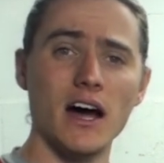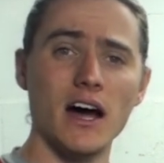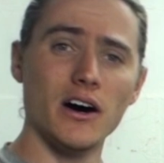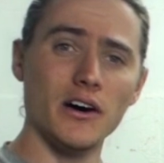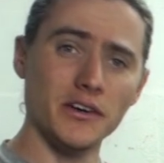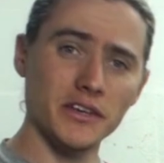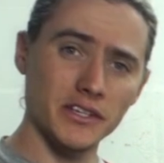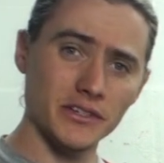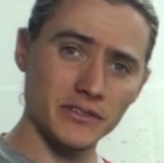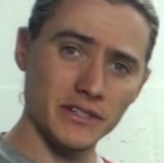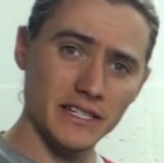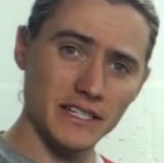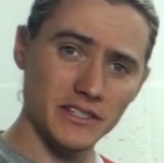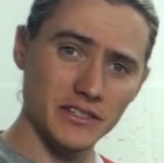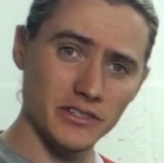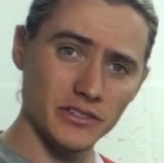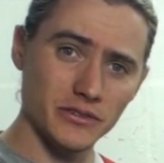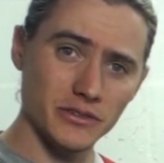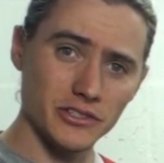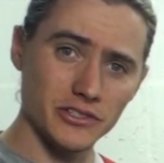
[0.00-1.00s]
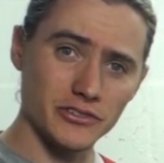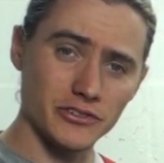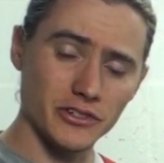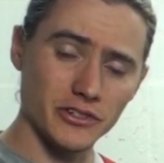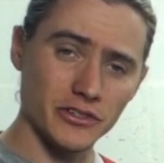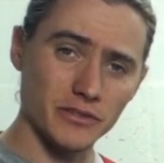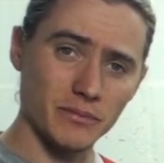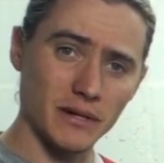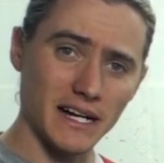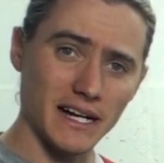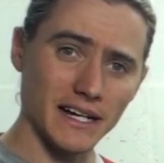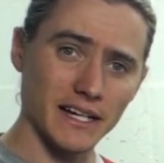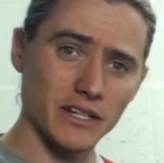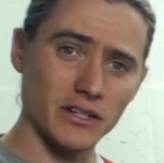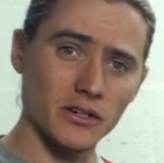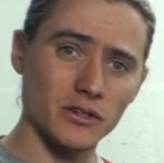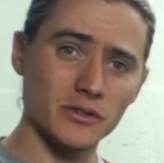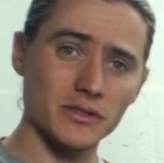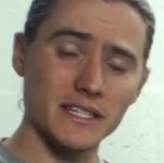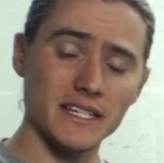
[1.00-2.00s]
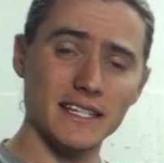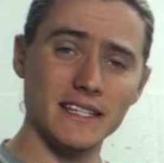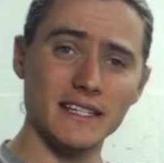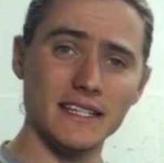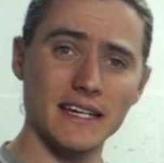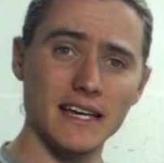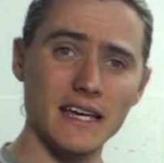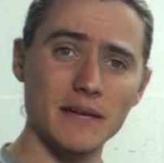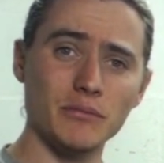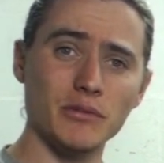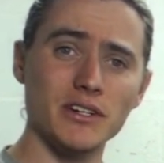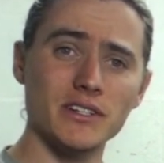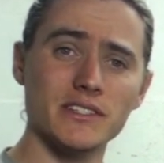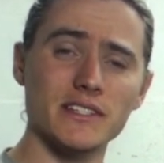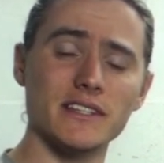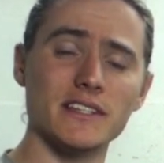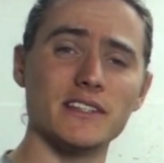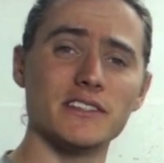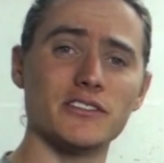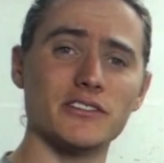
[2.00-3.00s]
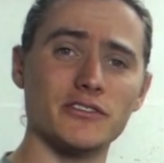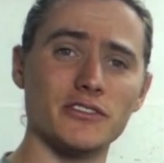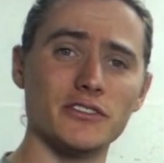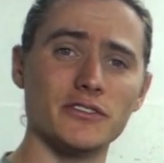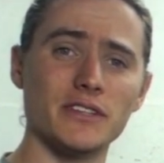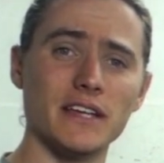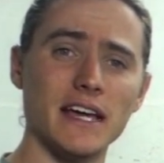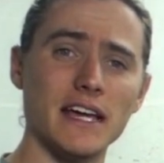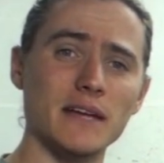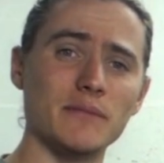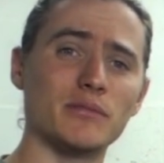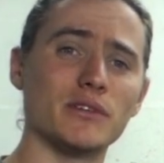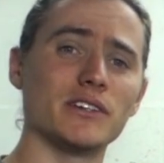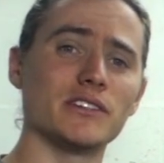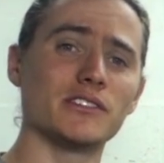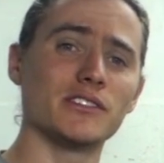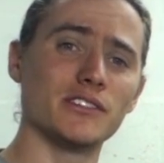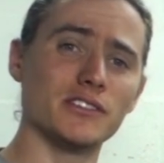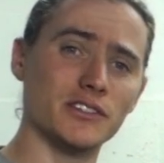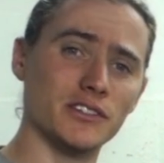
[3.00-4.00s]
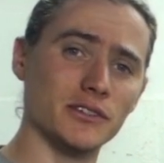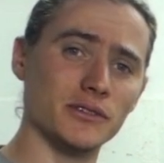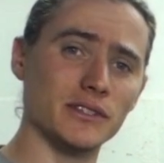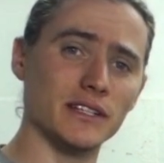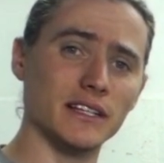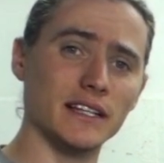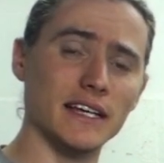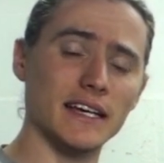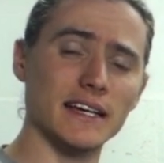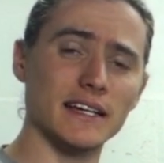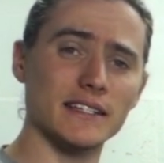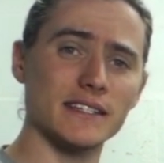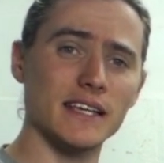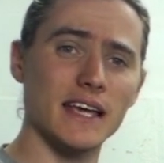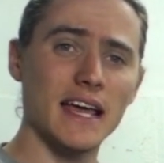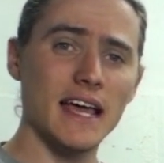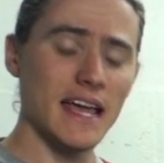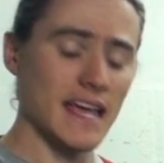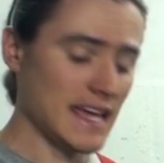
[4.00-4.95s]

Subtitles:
all you'll need to do is drill the pocket holes in the aprons and then screw the aprons to the legs.